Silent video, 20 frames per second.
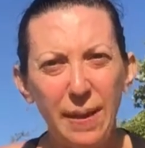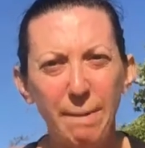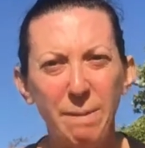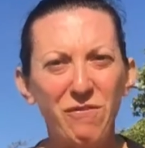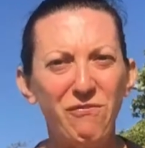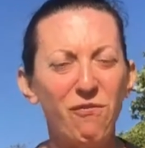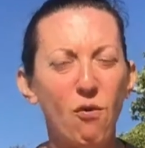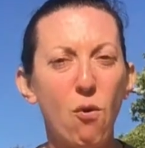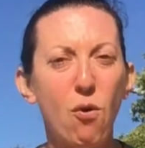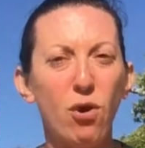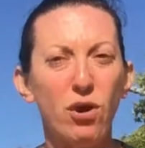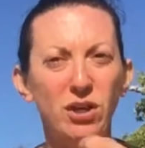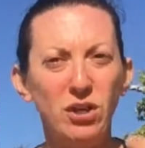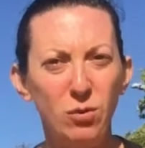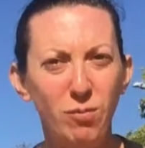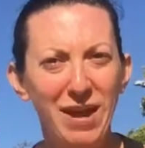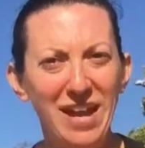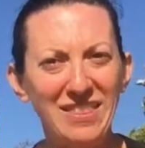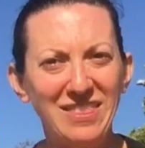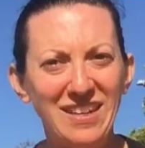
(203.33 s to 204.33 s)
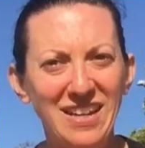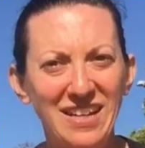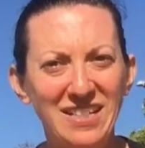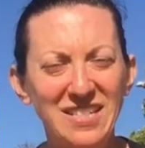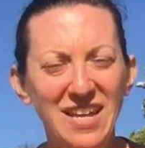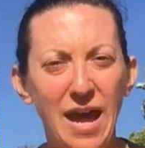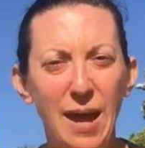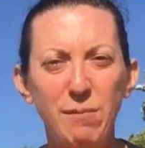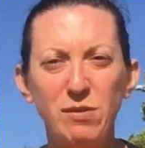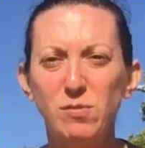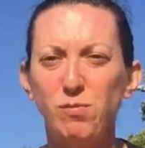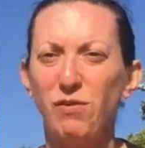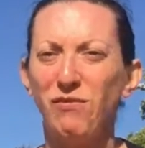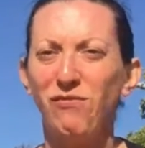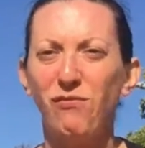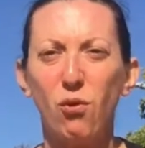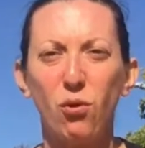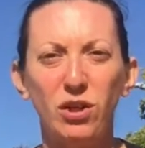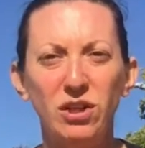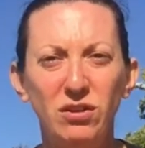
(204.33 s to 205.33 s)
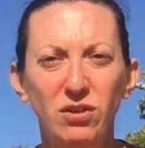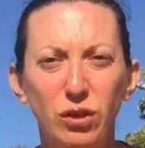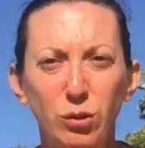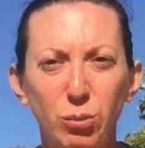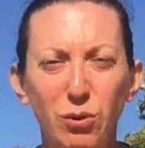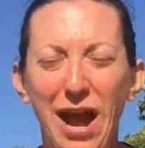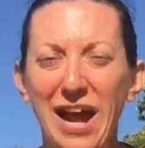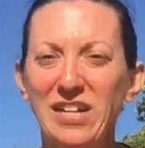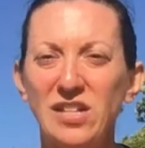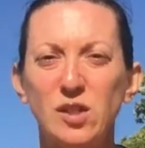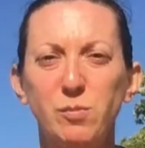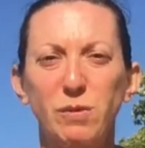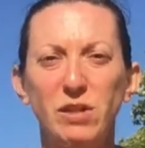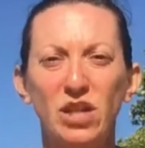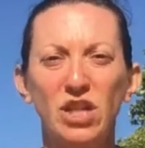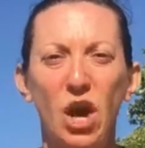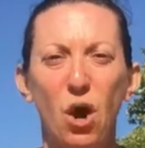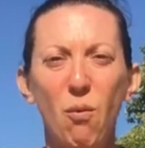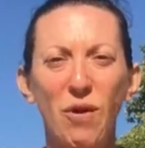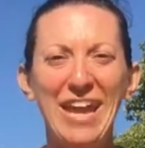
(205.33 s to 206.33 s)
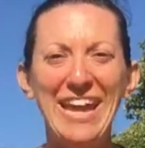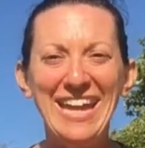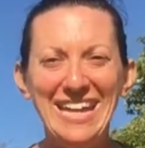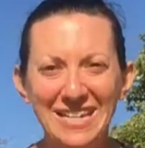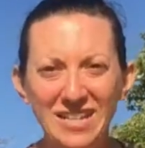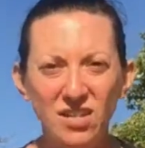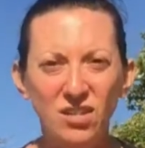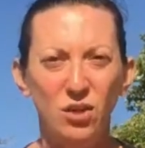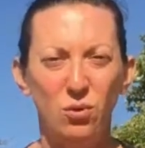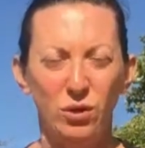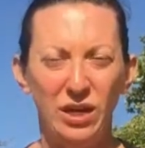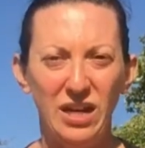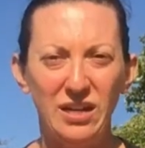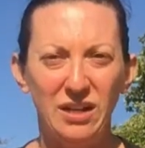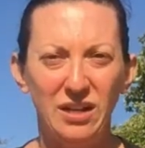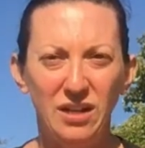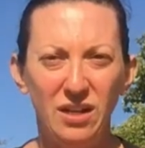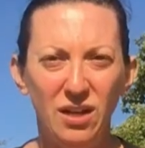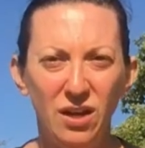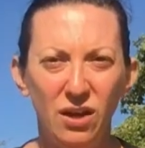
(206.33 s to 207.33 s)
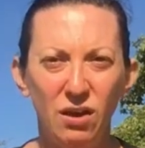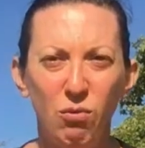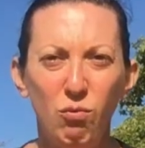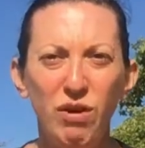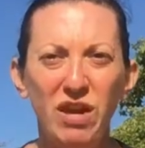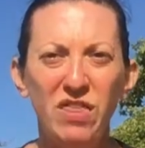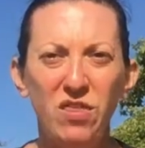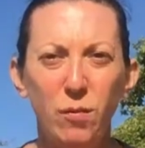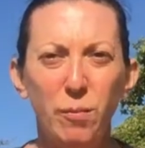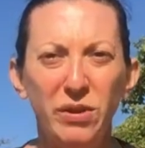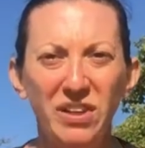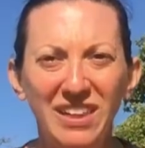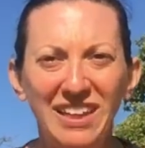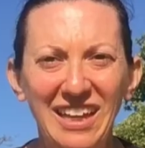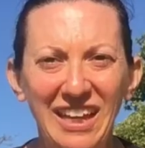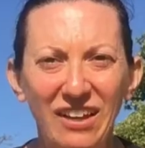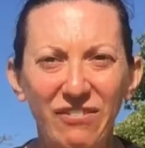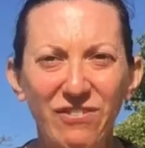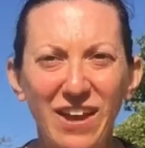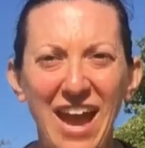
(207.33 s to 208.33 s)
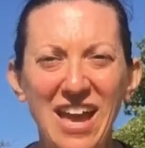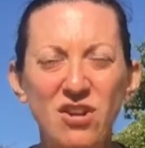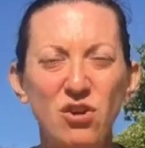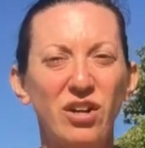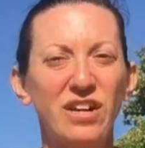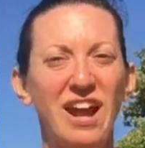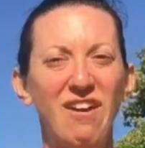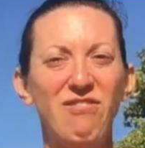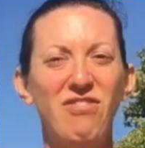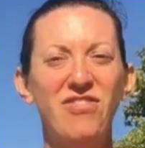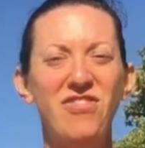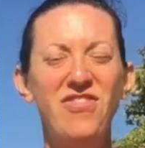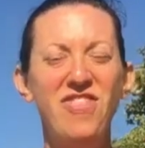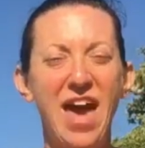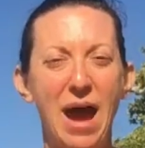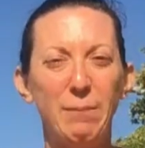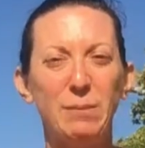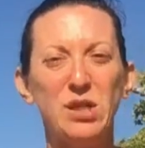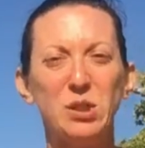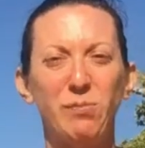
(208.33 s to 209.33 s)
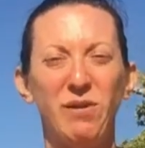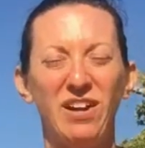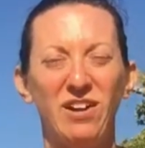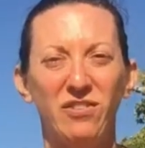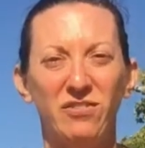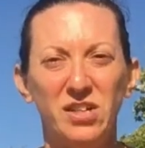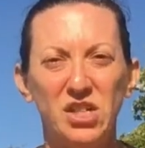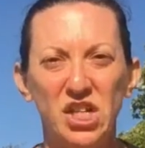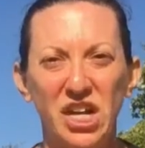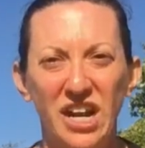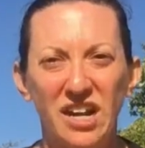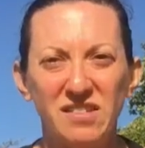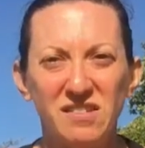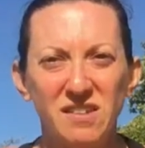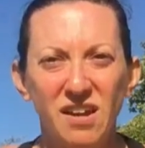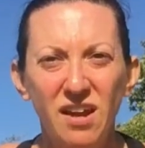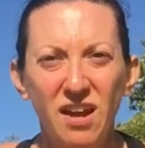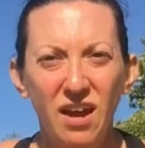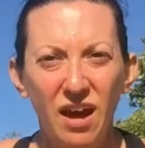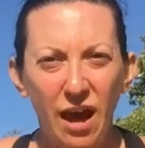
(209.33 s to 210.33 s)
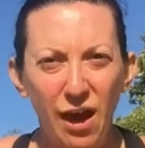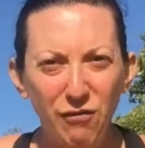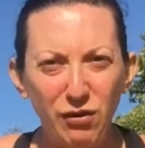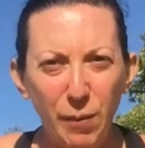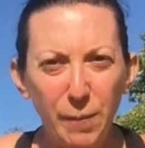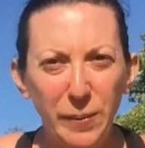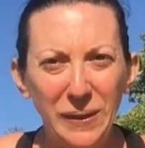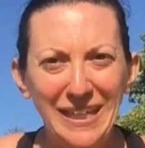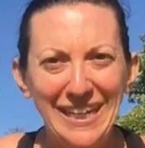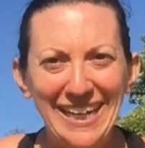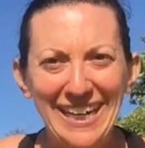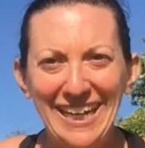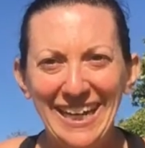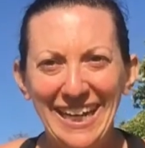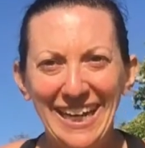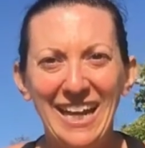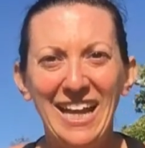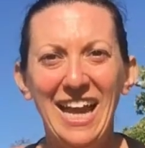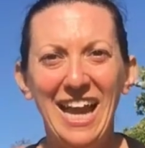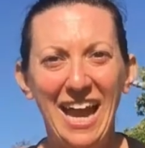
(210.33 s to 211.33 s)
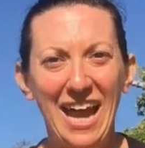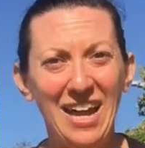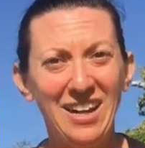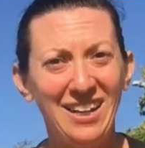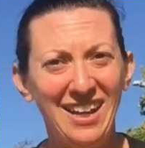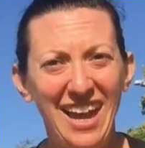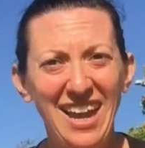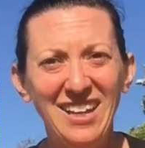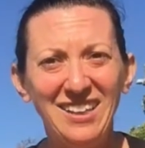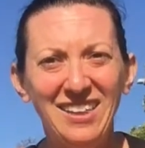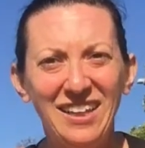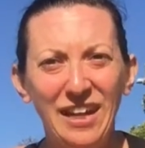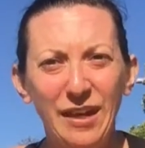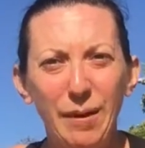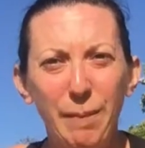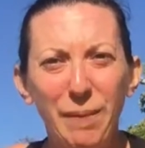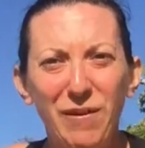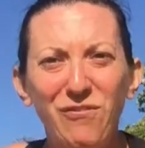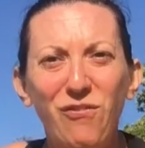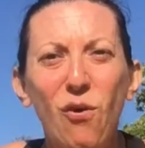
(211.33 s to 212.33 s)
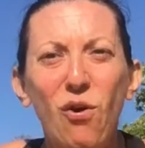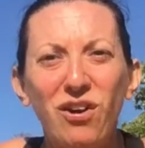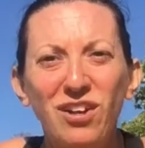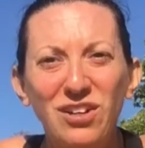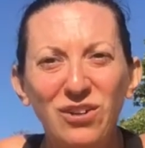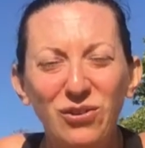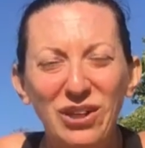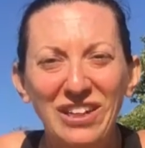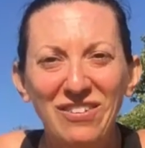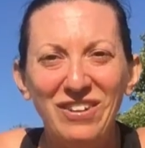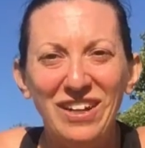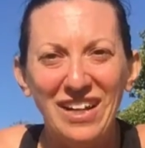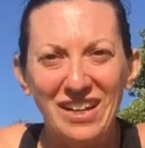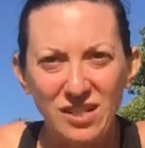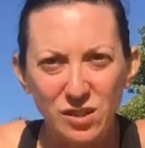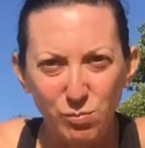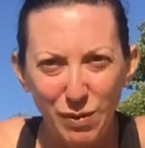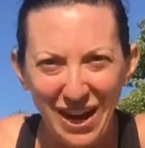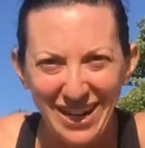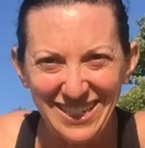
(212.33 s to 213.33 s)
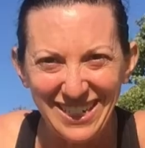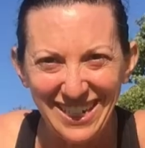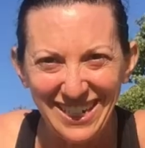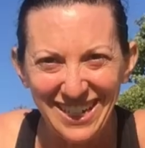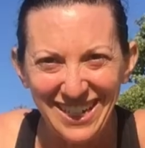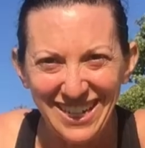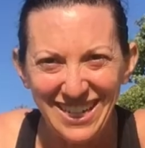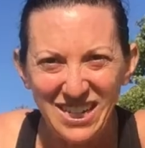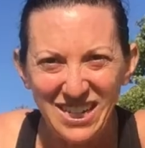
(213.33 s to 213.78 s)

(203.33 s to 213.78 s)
before you make the attempts, before you do the practice, but go into it with the belief and you're gonna have that much better of a chance of completing it and likely before you even expect it.